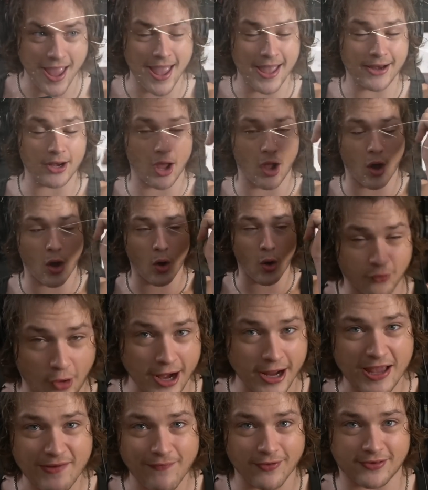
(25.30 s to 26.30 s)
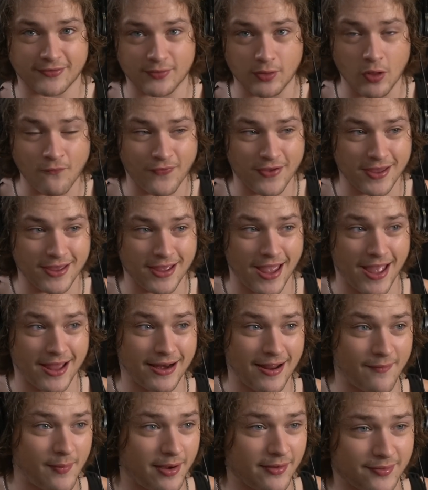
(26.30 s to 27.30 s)
and Franky versus Luffy, and
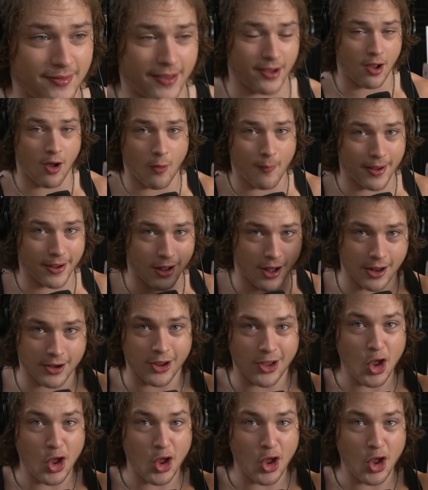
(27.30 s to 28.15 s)
everybody's like, oh my god,